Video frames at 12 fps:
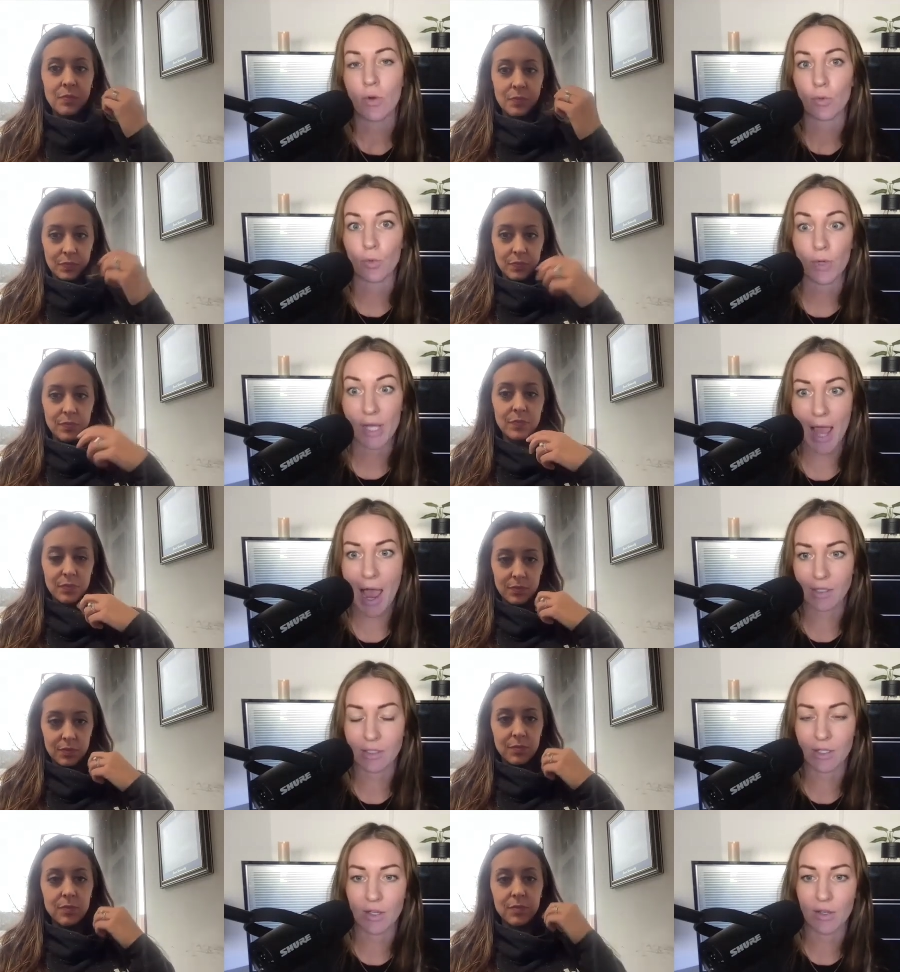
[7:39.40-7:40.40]

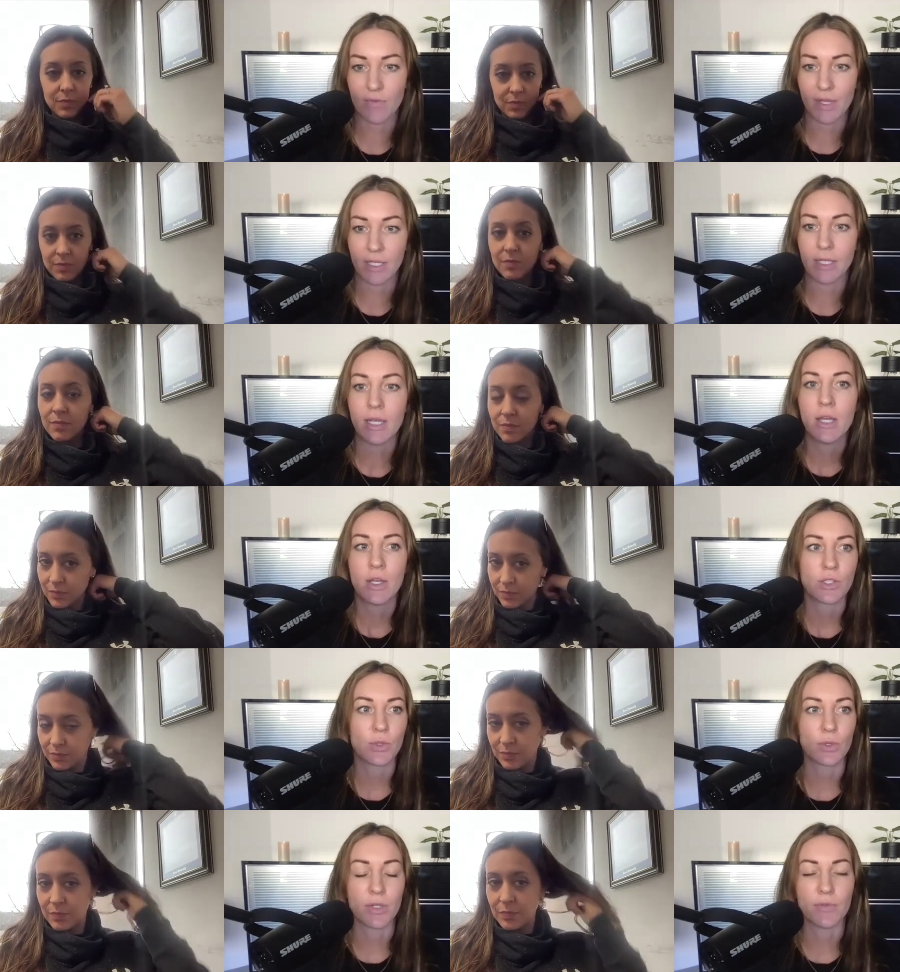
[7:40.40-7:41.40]
Speaker 1: reactive and
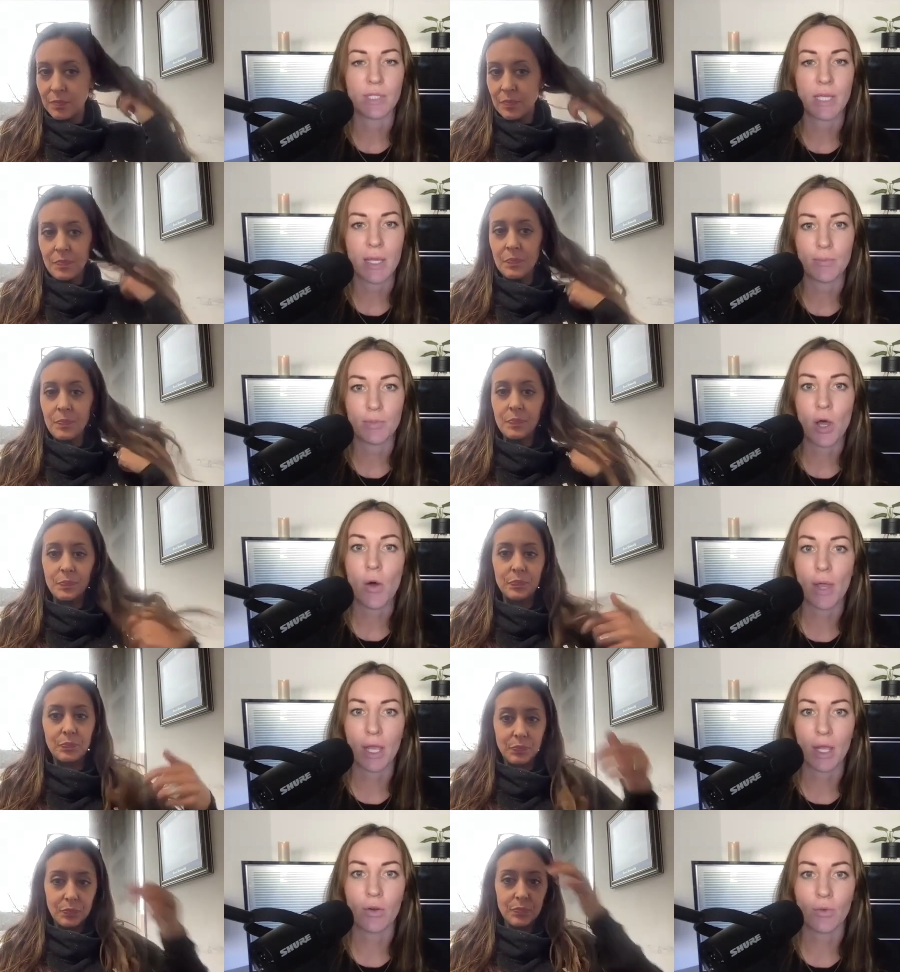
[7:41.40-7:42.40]
sort of
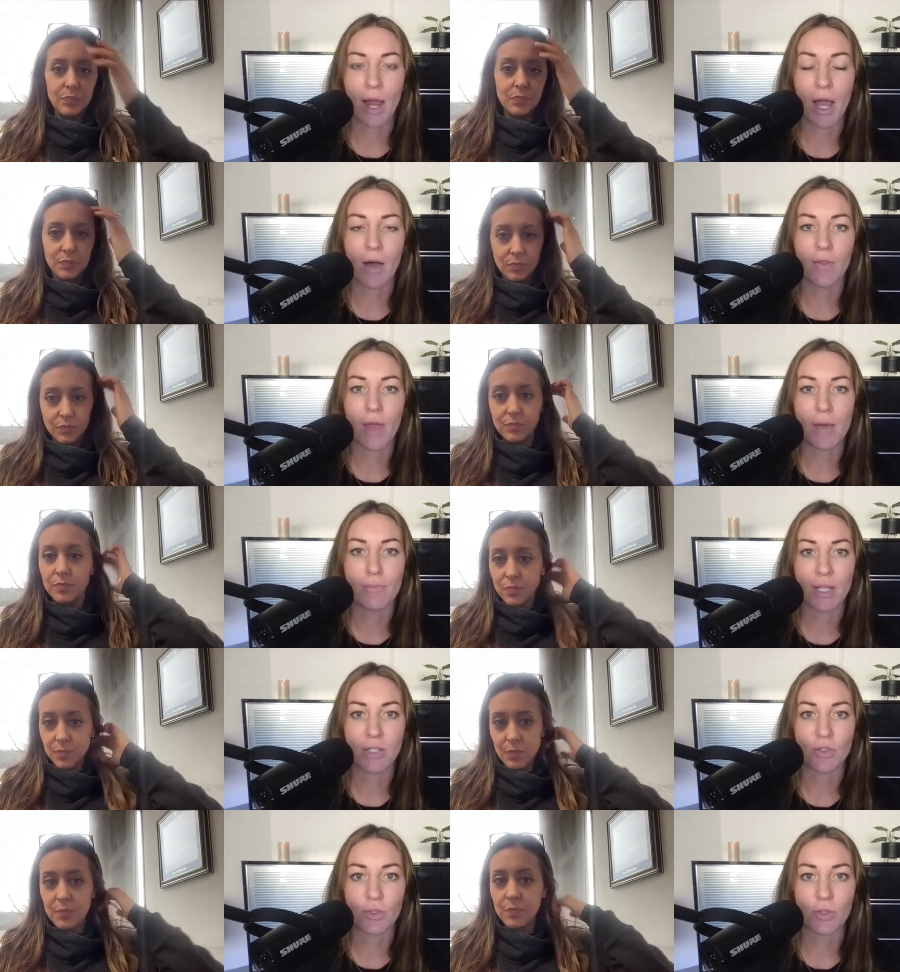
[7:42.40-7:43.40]
tiptoeing around that
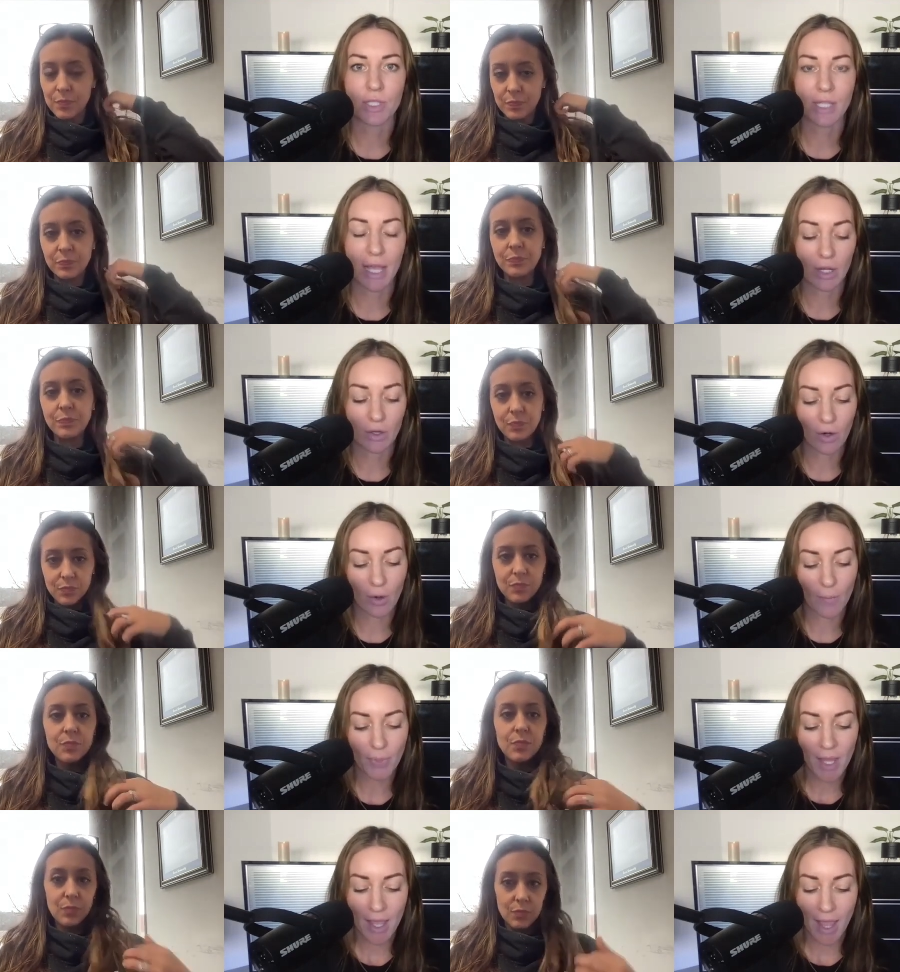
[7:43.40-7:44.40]
menstrual cycle.
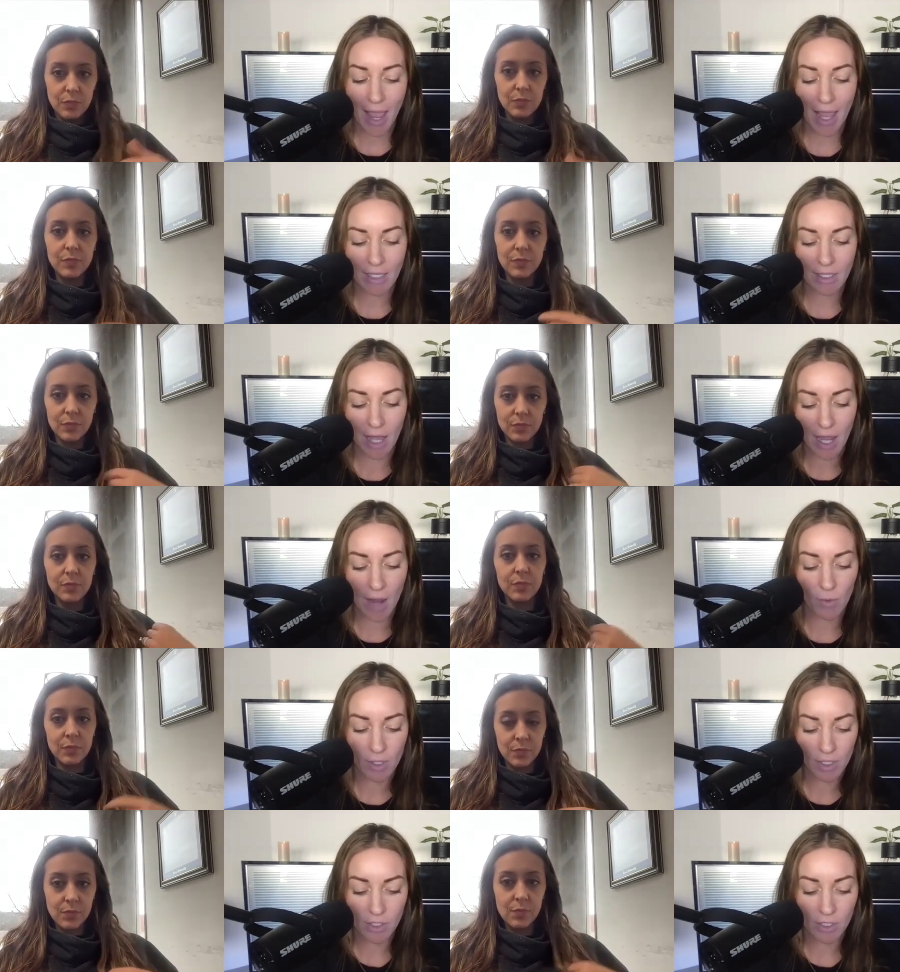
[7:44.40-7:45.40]
And I, I want
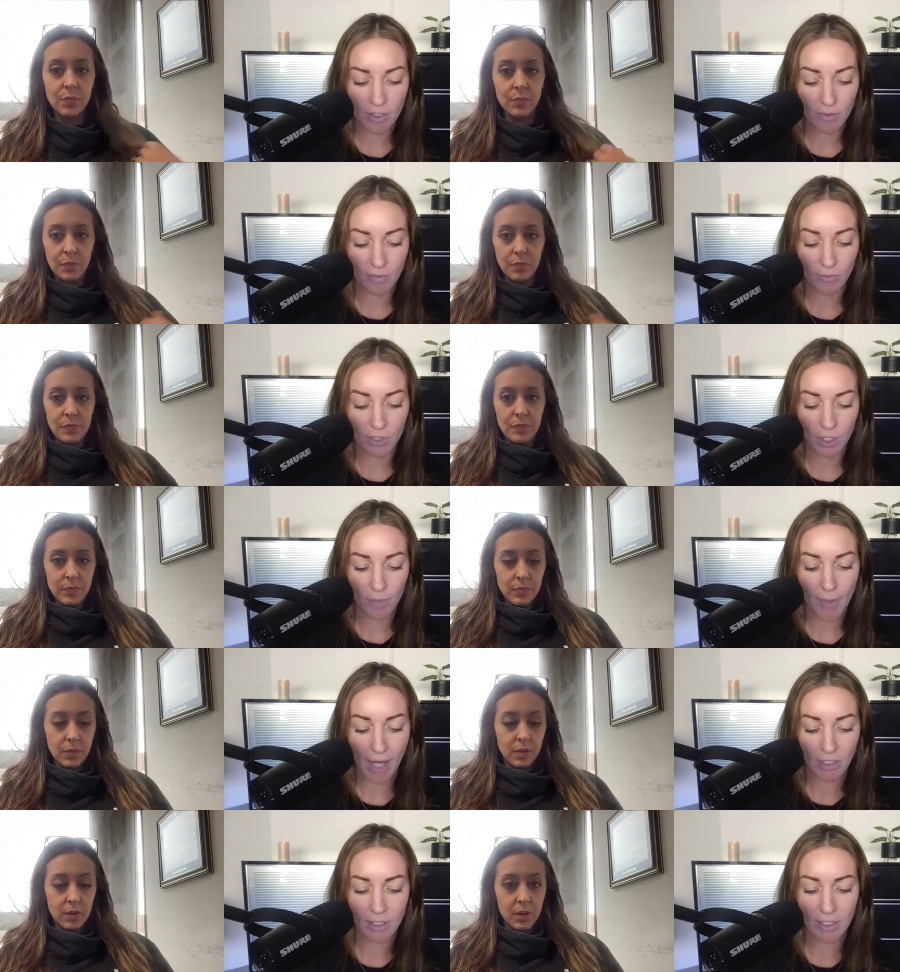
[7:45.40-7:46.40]
to just return back
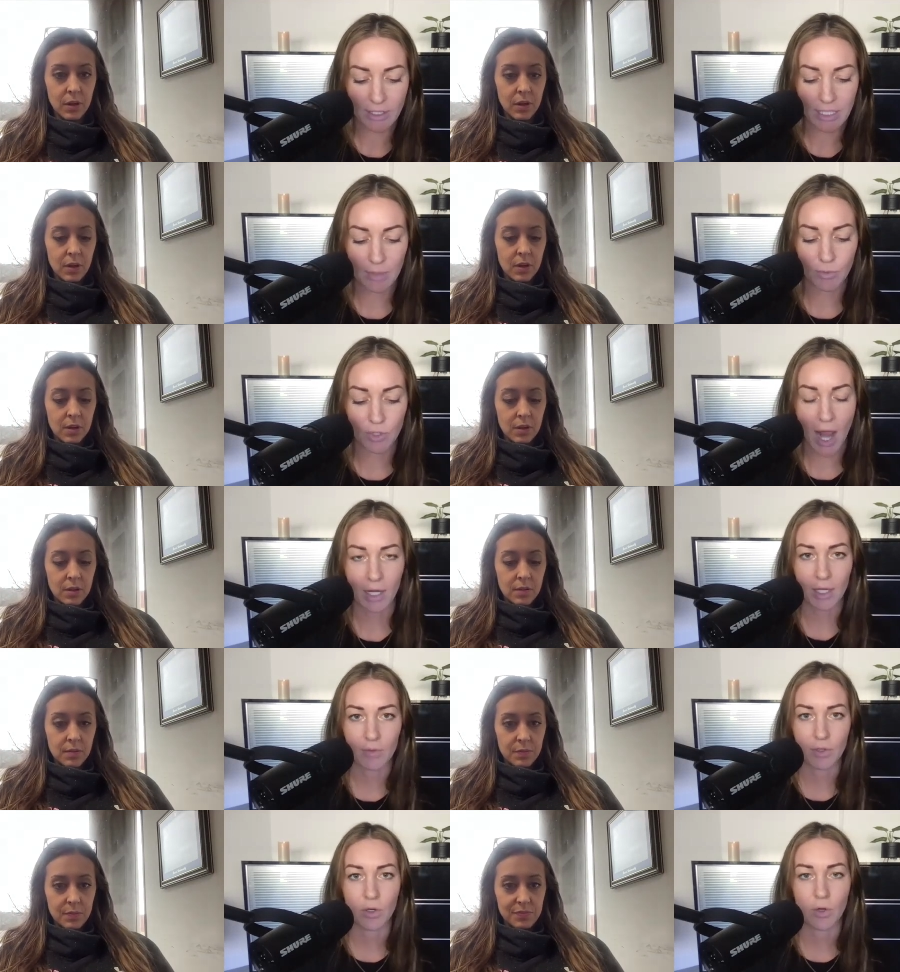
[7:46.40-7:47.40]
to the team tracking
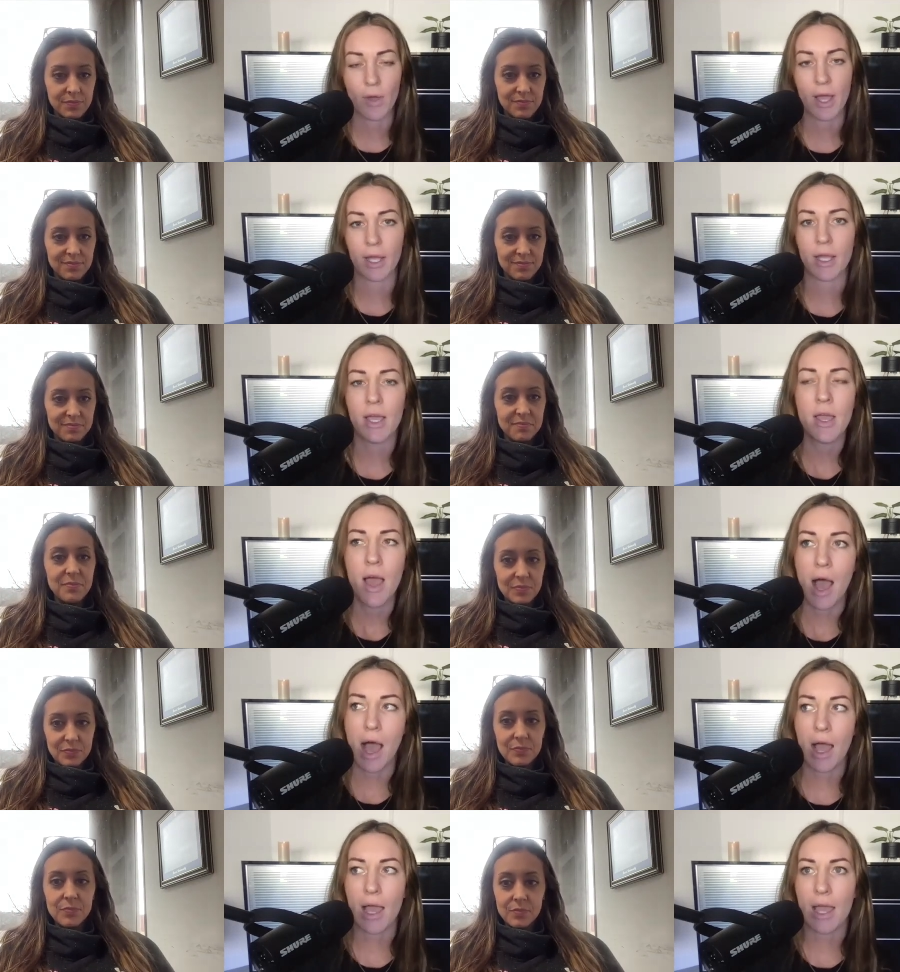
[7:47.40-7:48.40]
real quick.
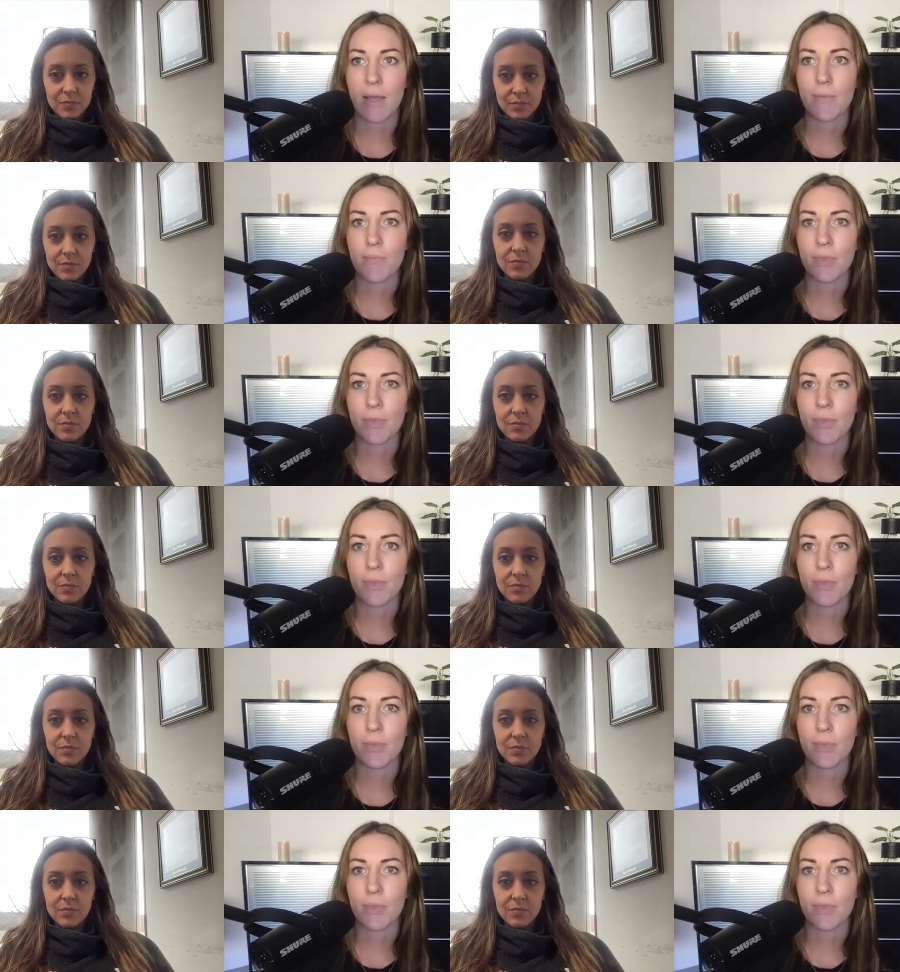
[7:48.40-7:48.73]
I